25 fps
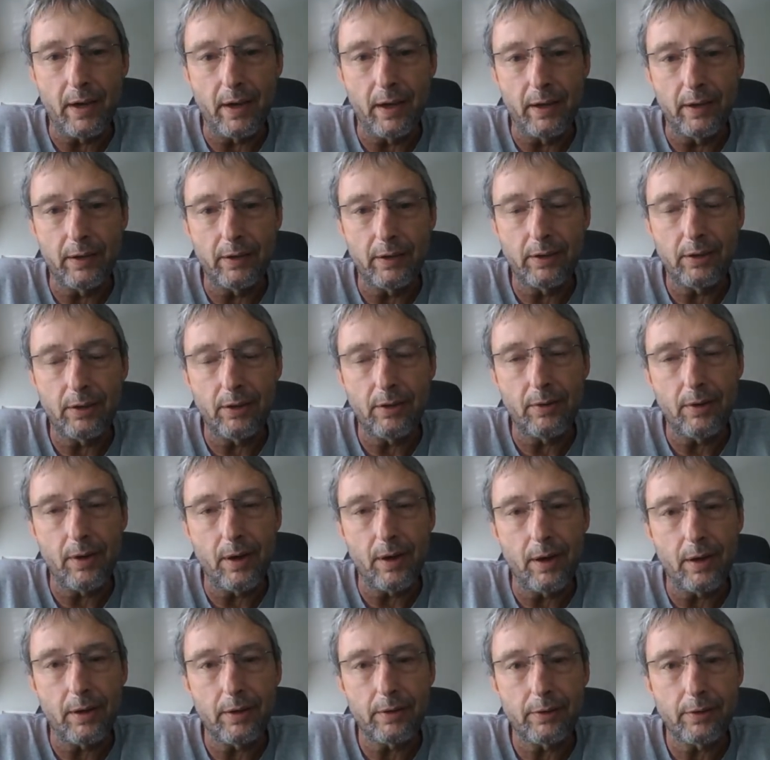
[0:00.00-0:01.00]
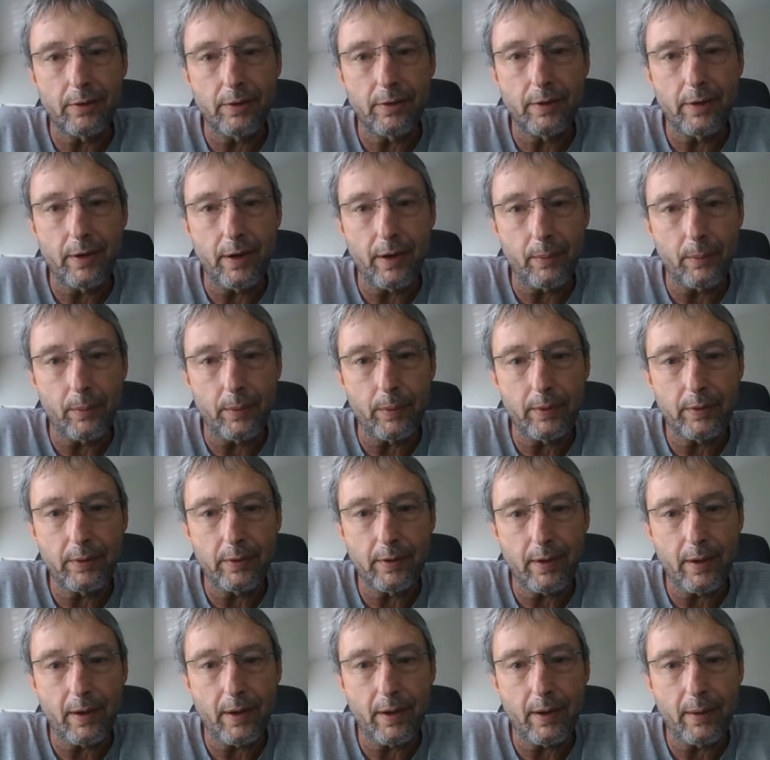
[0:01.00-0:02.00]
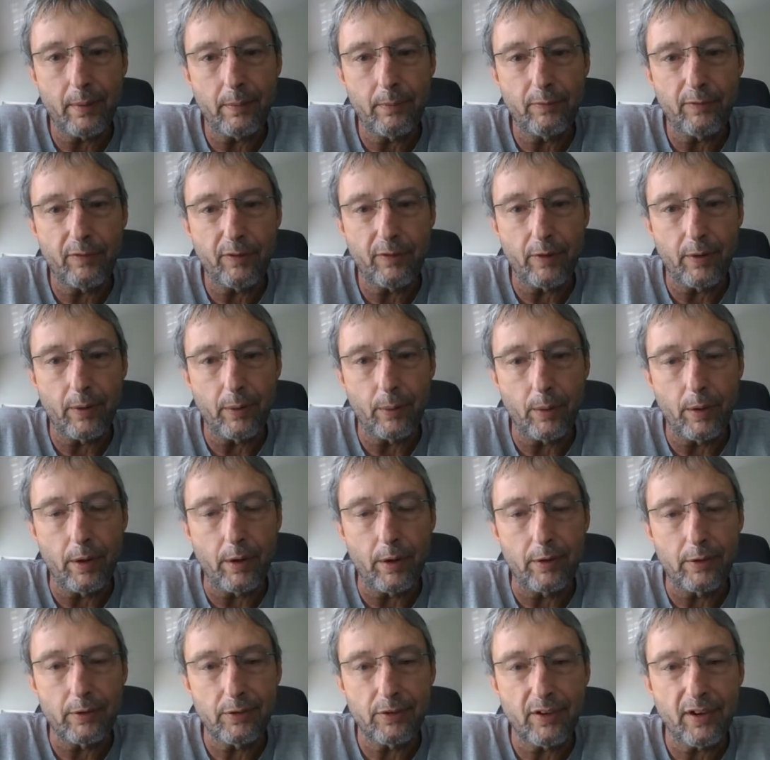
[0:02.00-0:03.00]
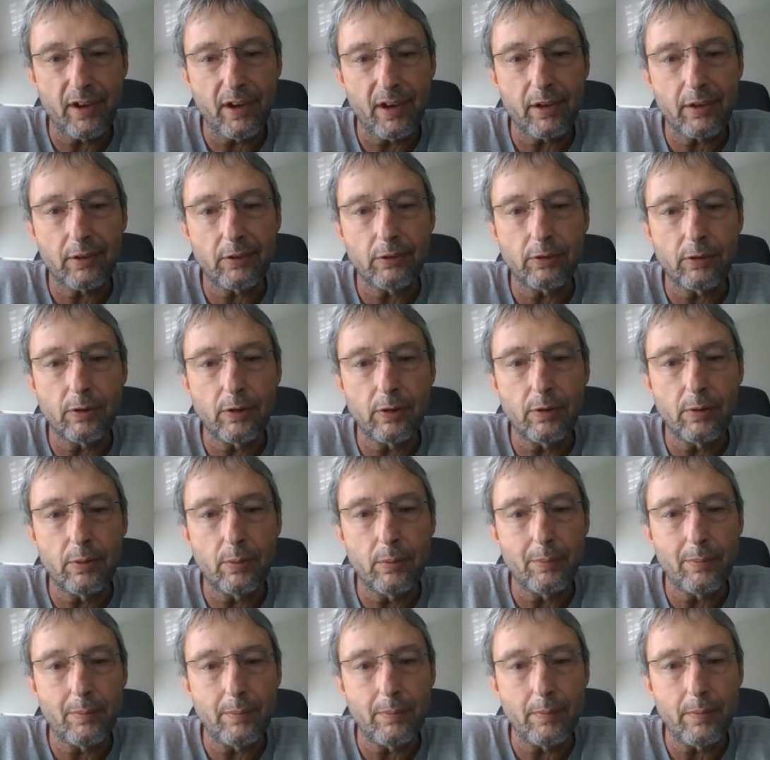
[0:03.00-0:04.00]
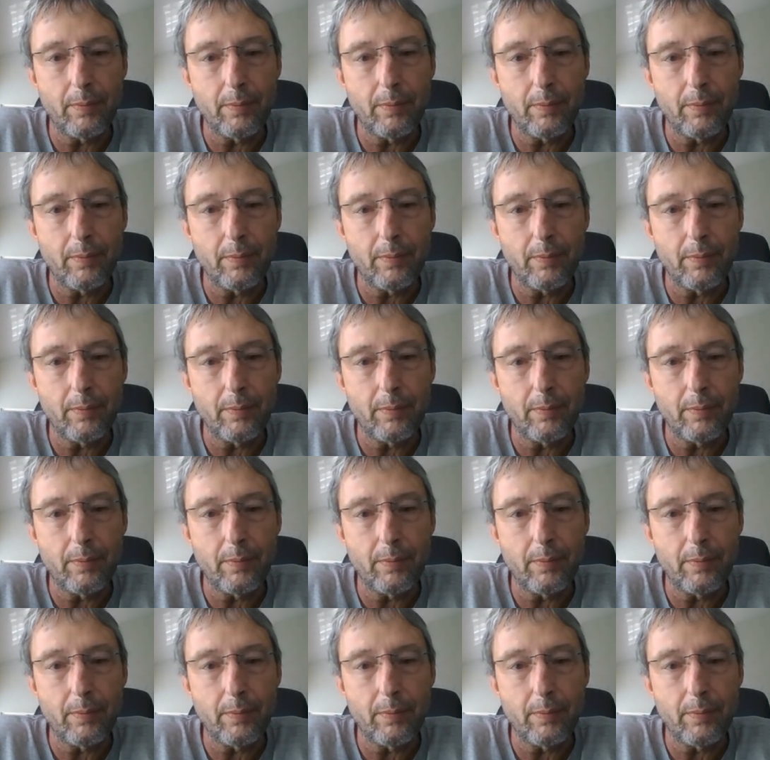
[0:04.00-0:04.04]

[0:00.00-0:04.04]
200 at one time for a wires X room.